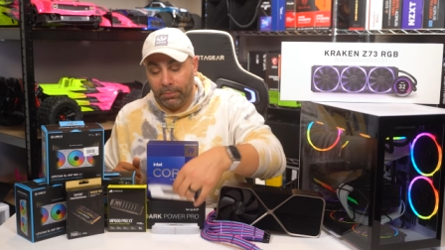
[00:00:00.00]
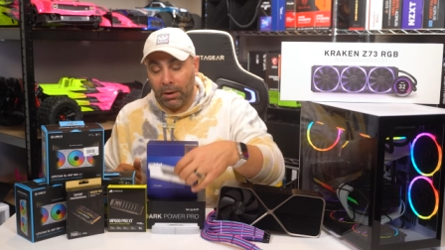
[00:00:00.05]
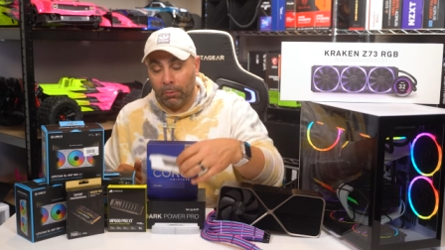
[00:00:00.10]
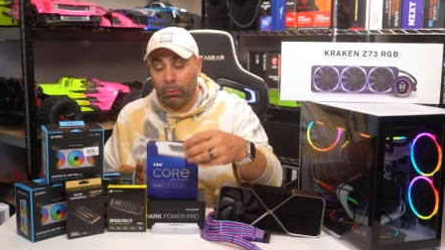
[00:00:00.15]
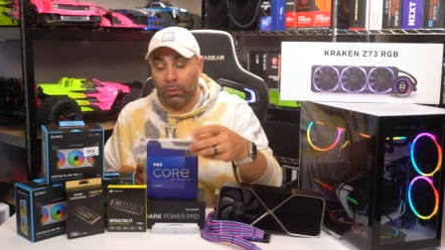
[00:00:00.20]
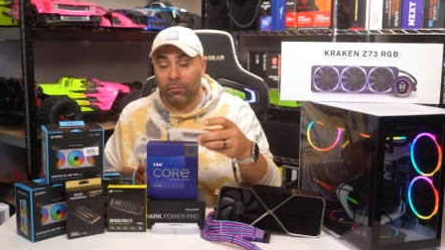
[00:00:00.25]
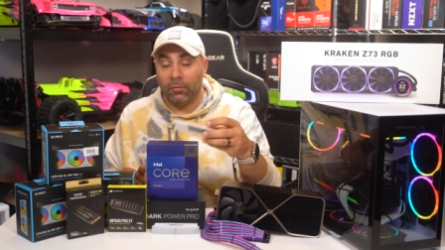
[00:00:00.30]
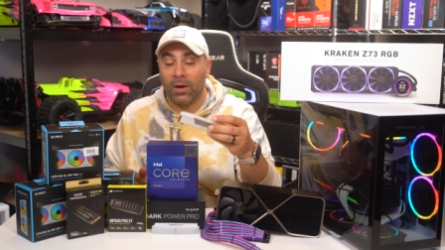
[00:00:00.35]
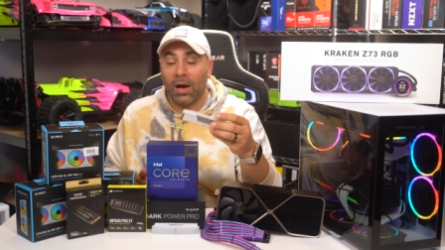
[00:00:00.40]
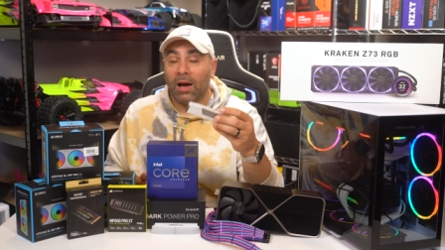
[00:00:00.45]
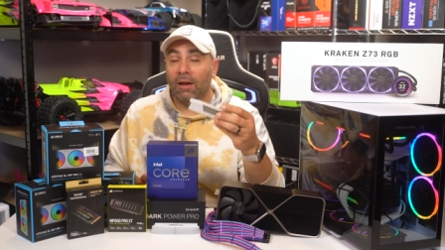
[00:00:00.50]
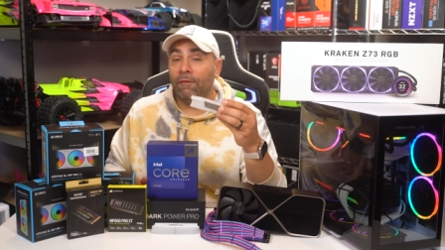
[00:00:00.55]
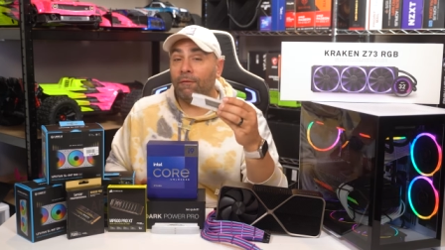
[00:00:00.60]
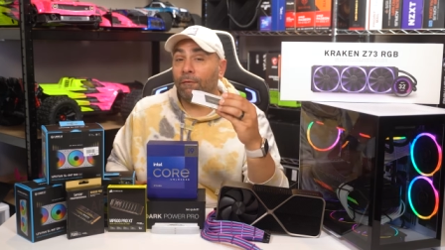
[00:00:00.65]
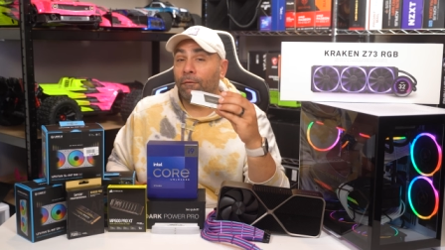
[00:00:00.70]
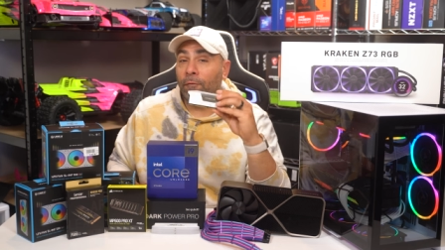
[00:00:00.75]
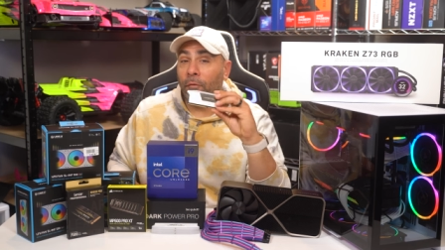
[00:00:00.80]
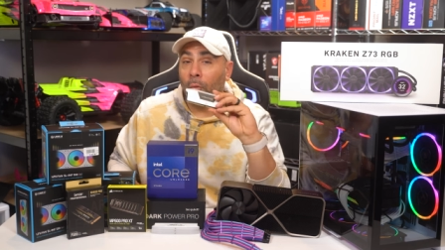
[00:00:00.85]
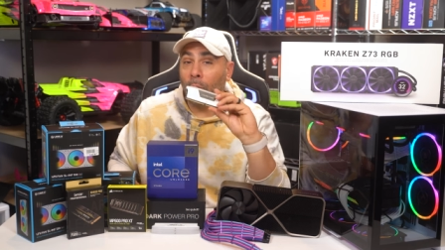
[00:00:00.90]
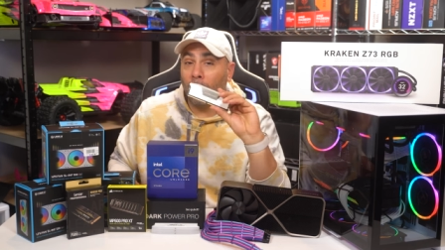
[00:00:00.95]
Now we've got
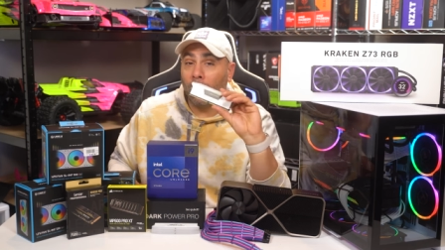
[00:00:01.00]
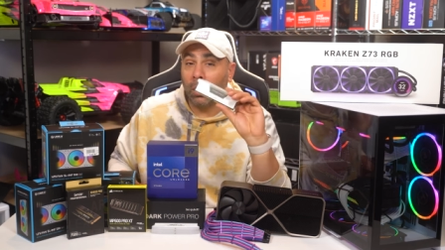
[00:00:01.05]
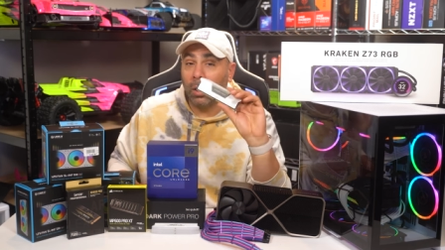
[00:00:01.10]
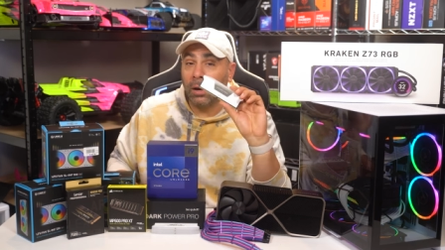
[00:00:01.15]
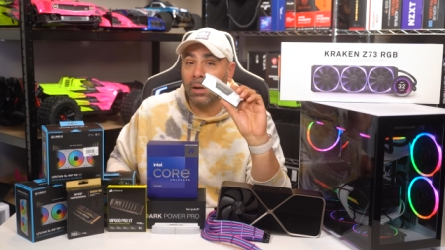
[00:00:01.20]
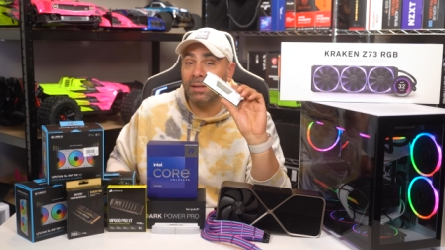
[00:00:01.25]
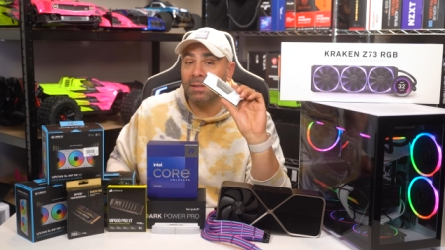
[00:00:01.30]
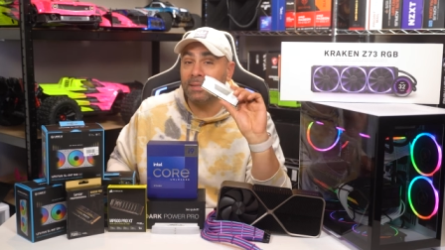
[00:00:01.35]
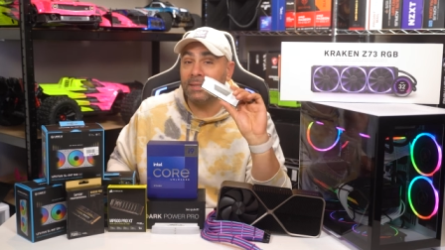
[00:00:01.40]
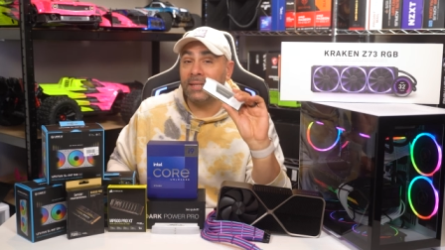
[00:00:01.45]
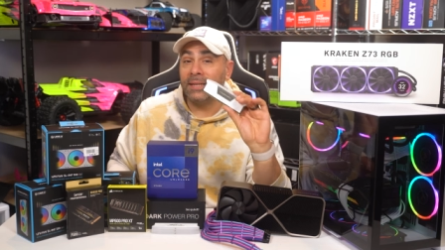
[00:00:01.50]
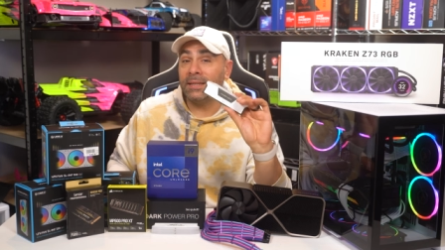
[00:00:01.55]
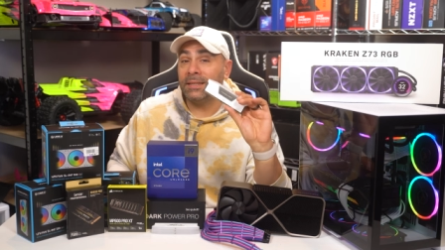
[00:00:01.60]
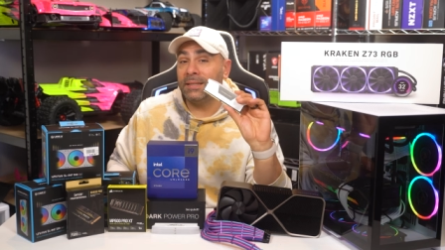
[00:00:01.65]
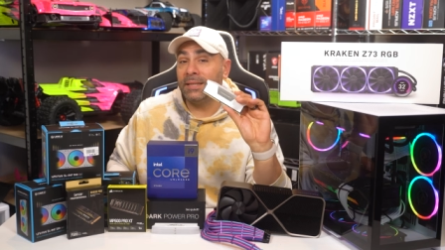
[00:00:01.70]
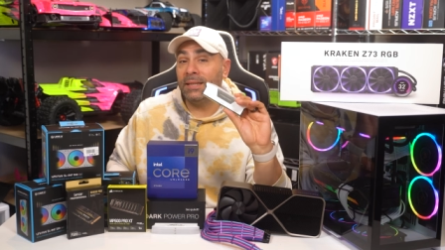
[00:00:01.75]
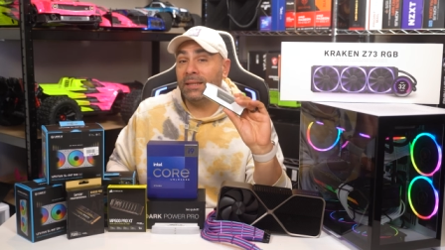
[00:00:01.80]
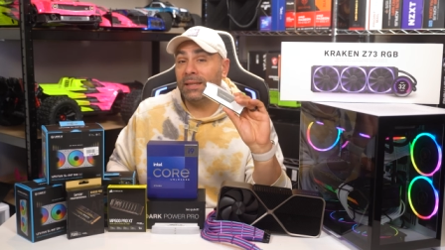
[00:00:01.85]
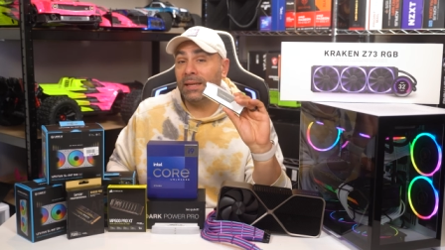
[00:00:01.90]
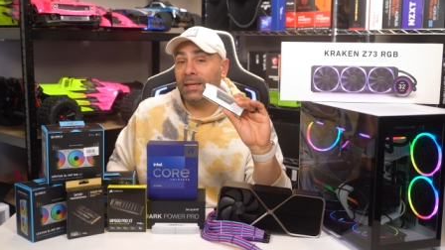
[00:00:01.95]
four
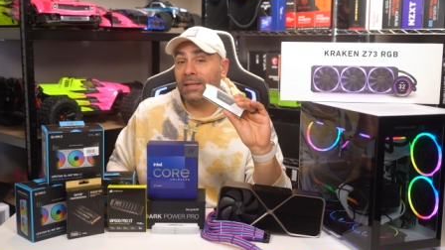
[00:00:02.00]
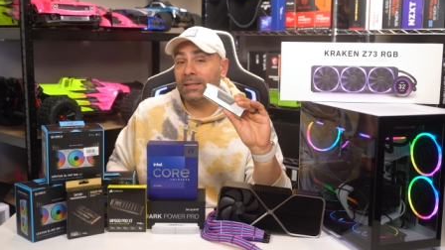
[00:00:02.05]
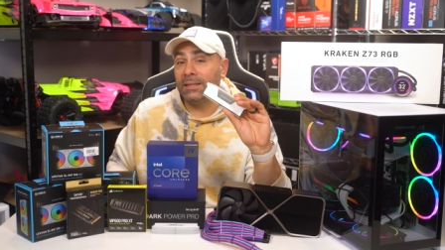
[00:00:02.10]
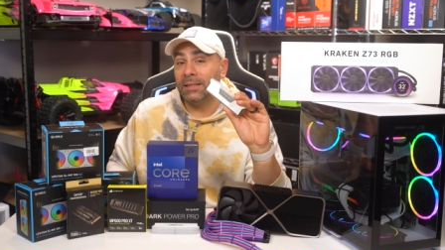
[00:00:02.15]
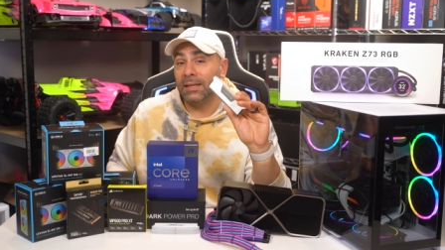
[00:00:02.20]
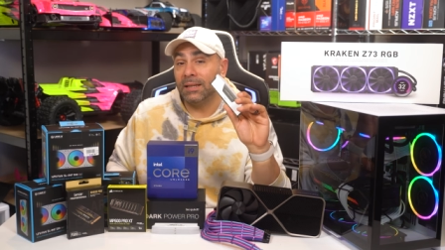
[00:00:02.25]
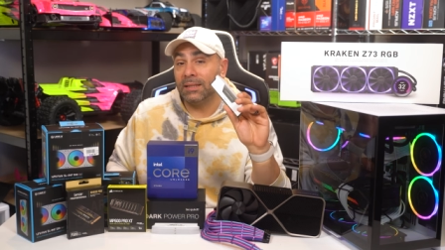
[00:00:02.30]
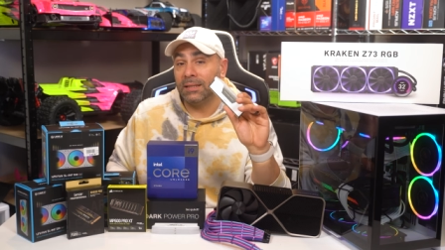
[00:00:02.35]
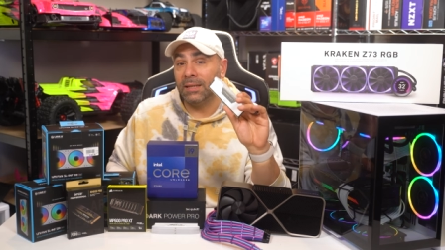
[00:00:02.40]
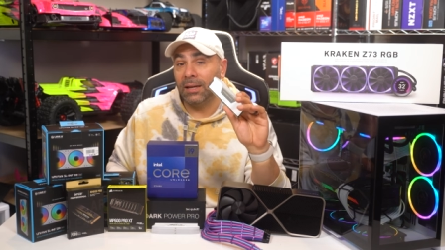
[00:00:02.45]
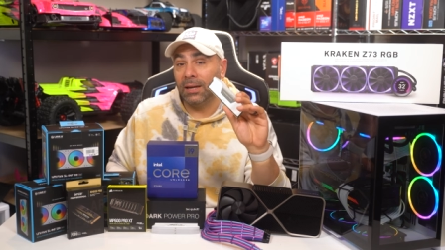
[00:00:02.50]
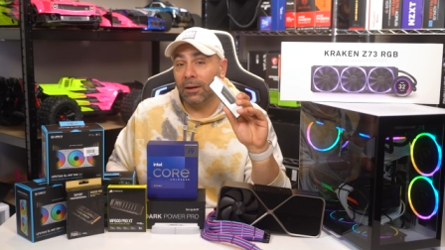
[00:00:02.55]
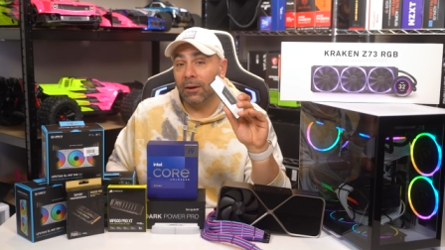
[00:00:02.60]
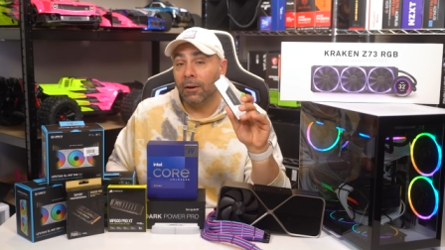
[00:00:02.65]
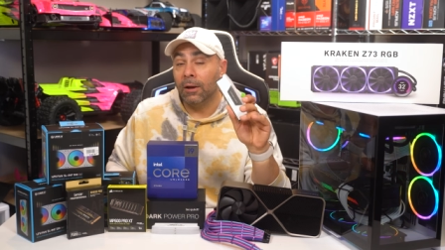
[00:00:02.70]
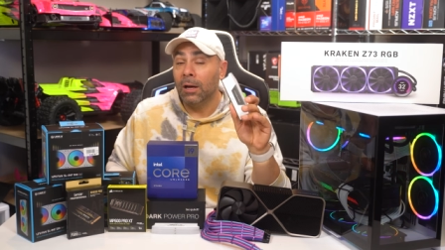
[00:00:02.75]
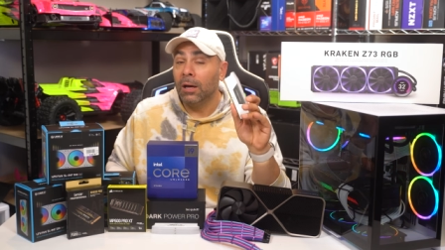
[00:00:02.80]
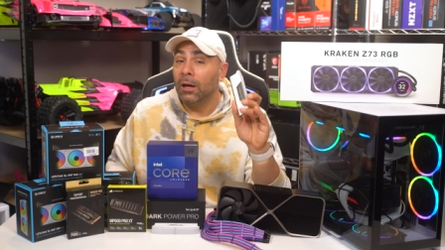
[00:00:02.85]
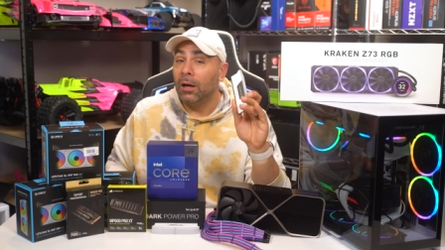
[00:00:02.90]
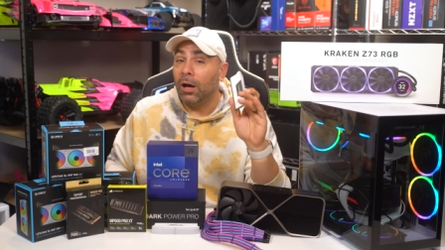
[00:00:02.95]
16 gig sticks
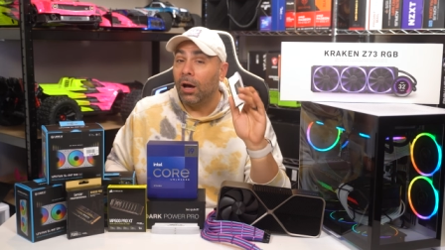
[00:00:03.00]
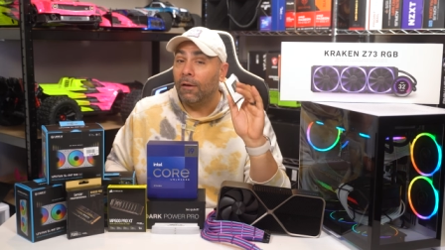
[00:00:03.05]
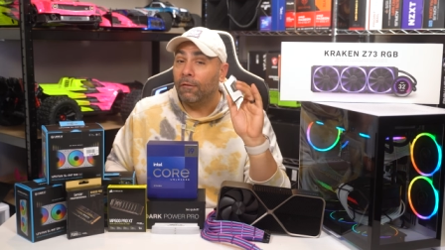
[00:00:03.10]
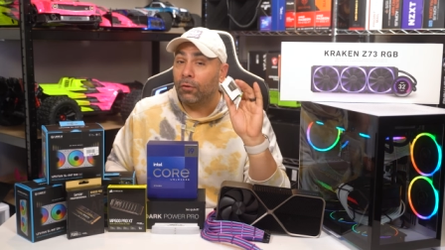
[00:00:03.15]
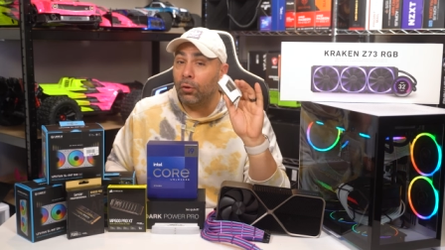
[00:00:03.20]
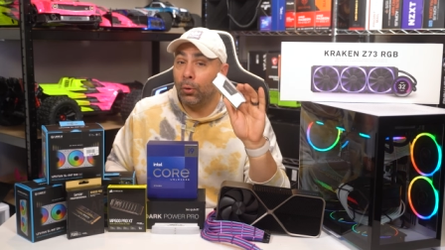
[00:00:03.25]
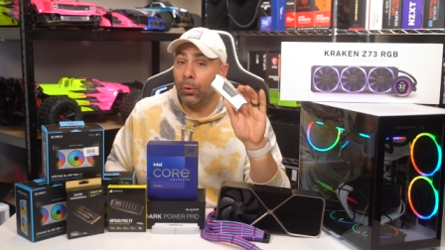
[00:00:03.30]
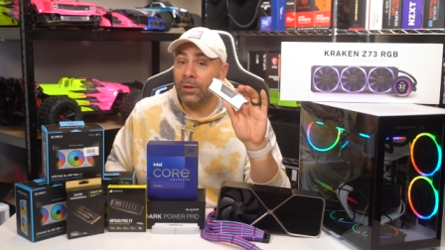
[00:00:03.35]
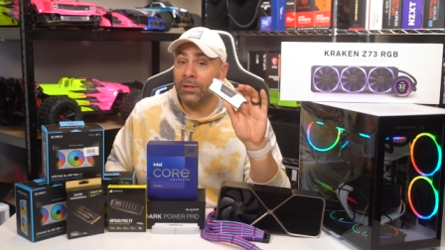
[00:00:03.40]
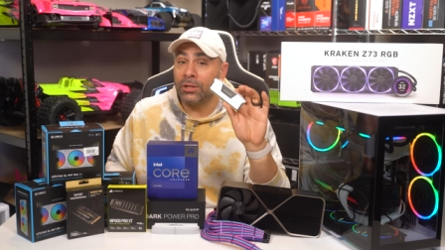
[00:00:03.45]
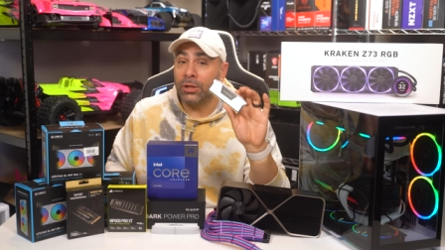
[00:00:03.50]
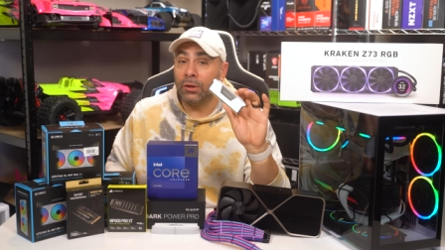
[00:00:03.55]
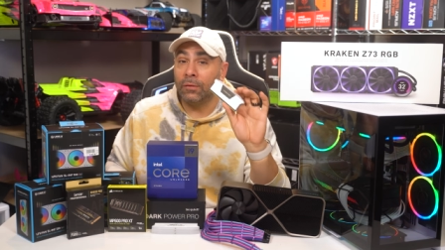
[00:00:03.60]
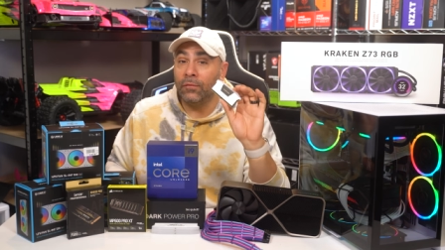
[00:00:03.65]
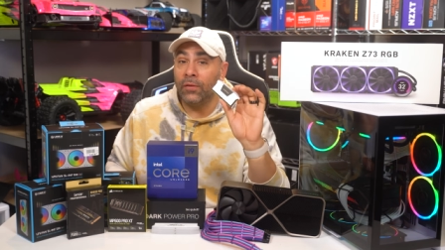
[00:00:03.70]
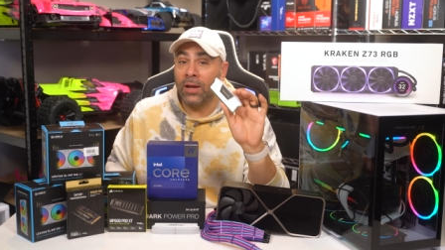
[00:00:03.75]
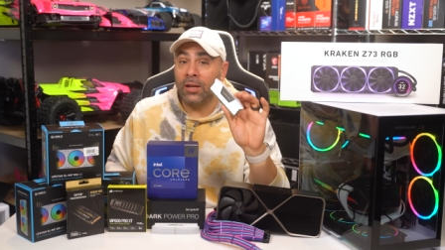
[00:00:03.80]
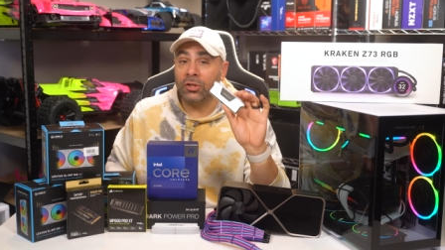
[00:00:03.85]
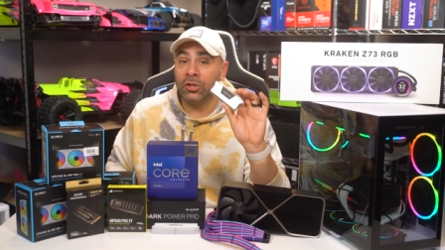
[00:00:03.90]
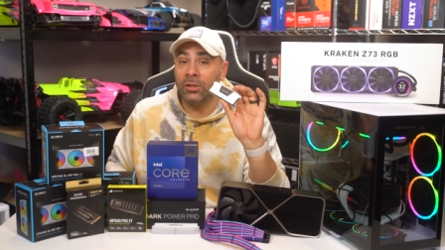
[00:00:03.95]
here of Corsair
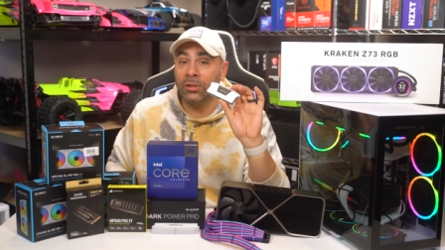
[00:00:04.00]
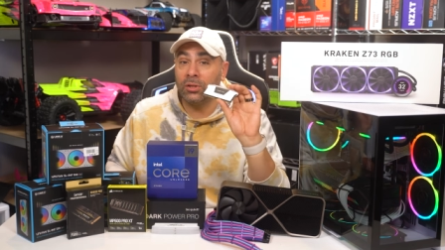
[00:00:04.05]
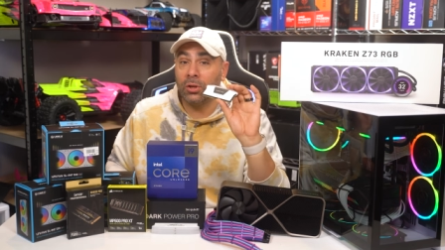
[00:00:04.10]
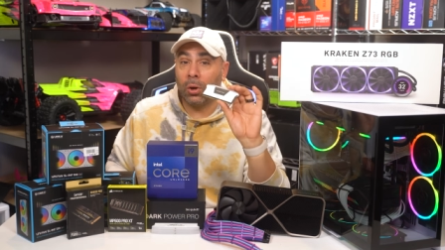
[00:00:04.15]
Vengeance